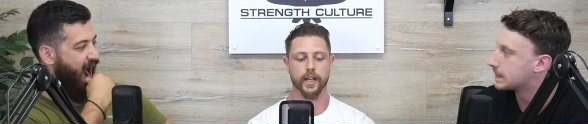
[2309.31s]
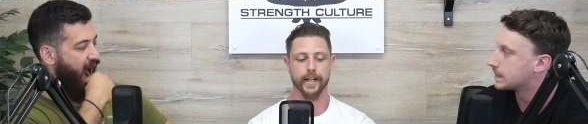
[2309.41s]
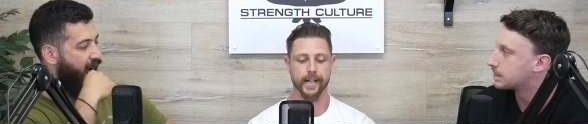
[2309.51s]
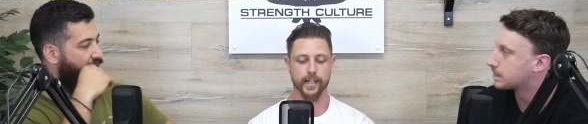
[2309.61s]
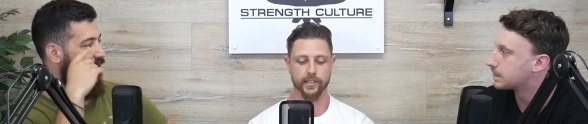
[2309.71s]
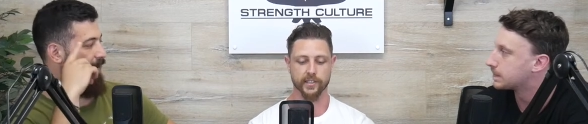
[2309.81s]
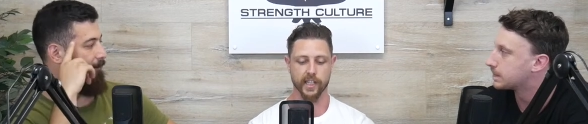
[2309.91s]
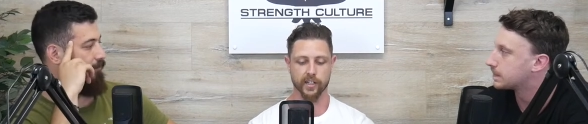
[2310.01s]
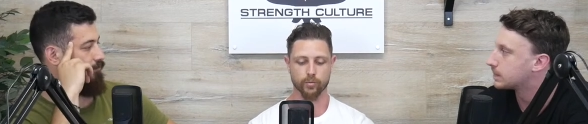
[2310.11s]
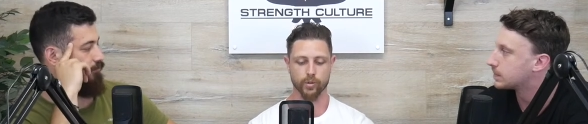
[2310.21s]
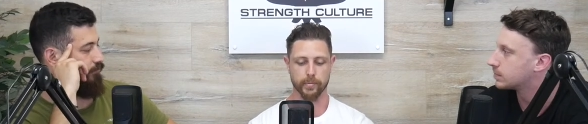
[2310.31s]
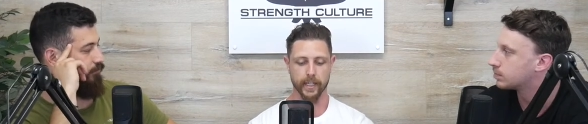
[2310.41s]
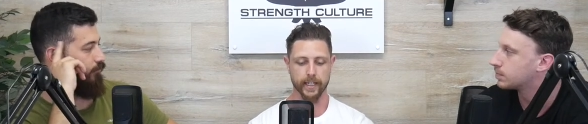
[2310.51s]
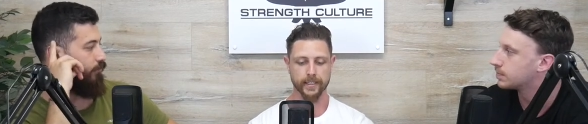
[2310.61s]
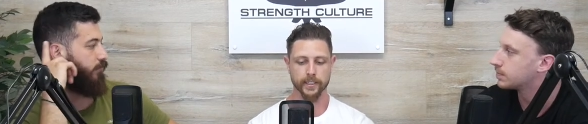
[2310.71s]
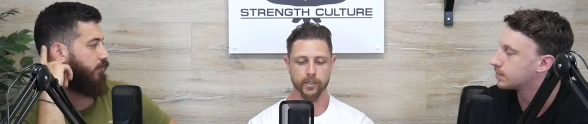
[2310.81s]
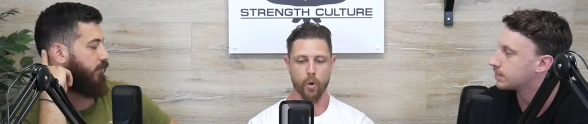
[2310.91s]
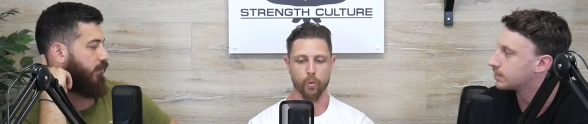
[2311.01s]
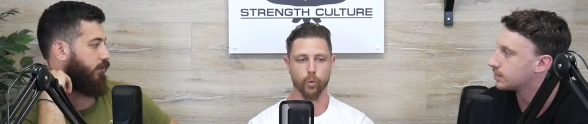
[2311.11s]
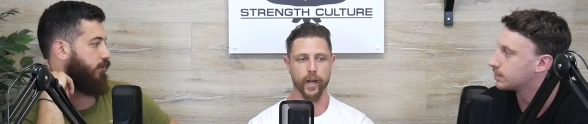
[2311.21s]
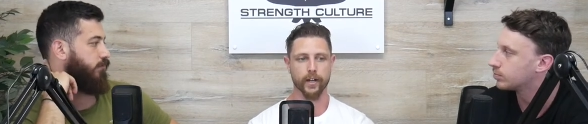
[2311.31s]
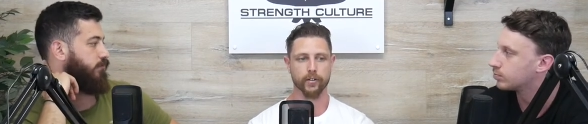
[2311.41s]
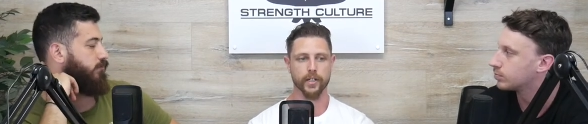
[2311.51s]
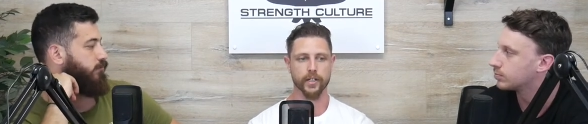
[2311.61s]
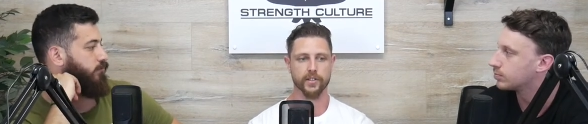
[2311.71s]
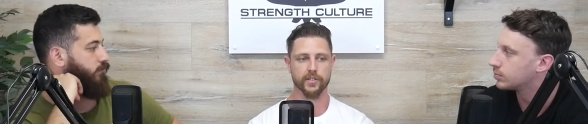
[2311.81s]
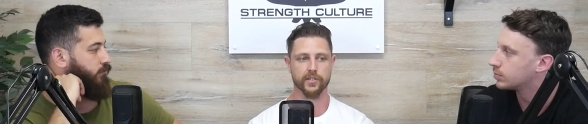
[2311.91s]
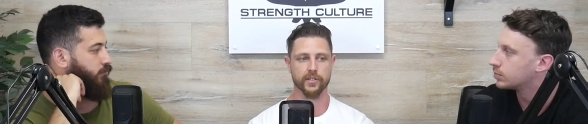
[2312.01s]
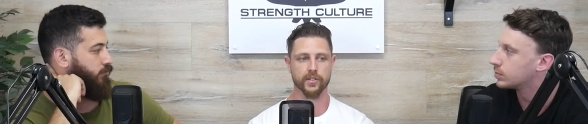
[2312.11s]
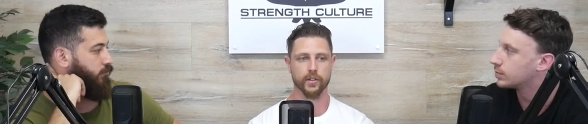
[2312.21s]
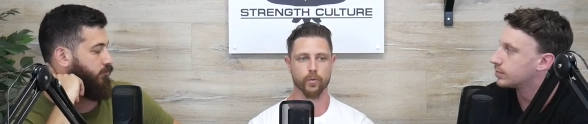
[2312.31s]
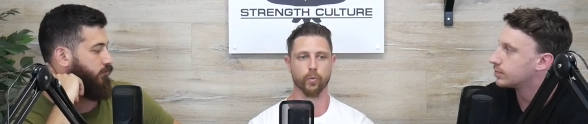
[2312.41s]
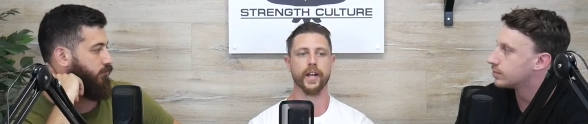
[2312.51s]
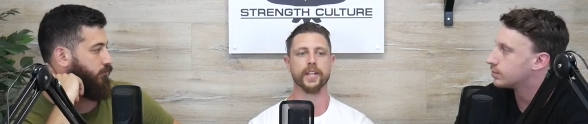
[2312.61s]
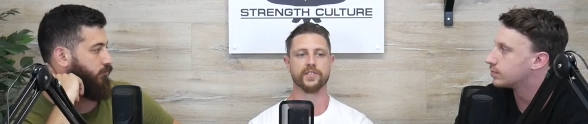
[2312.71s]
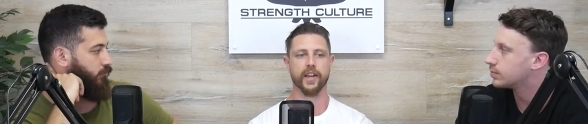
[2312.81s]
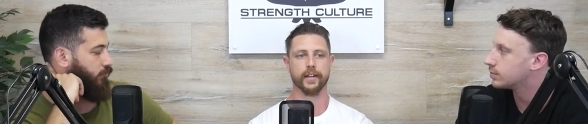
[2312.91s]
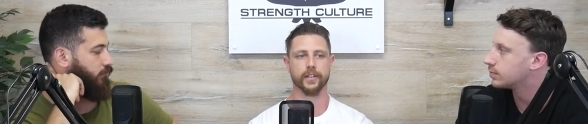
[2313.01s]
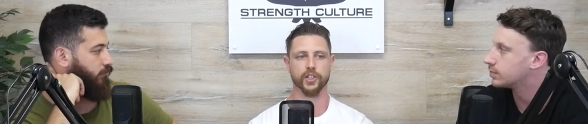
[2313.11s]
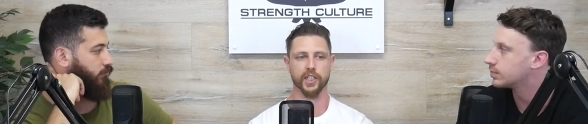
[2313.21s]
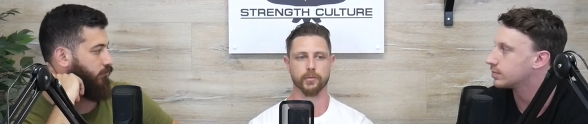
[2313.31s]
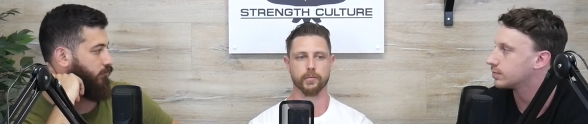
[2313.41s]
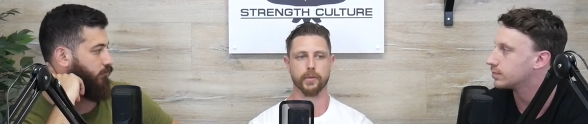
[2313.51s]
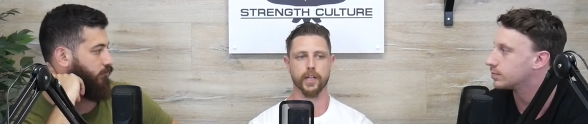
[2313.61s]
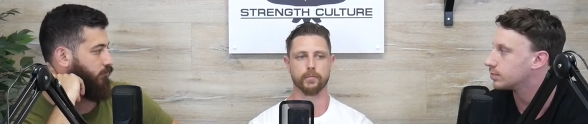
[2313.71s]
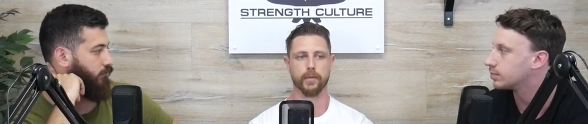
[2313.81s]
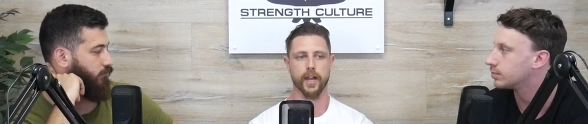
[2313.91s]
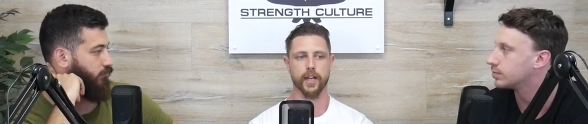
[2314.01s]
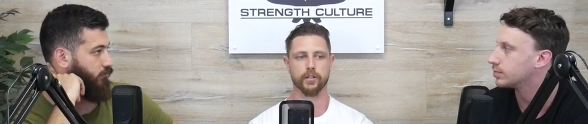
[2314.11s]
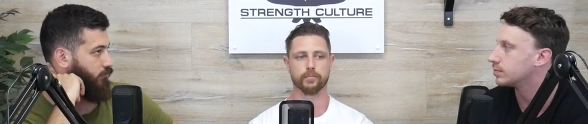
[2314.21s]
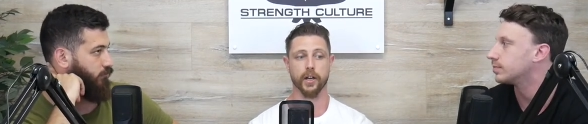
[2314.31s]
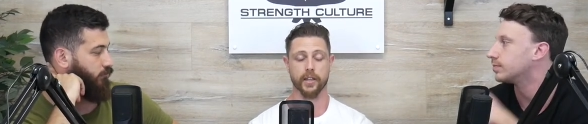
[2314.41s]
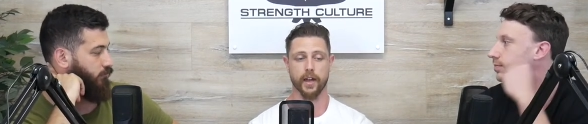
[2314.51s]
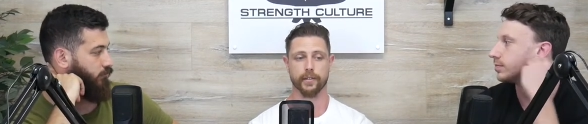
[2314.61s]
Speaker 1: Uh, second would be where is when is that adjustment being made by the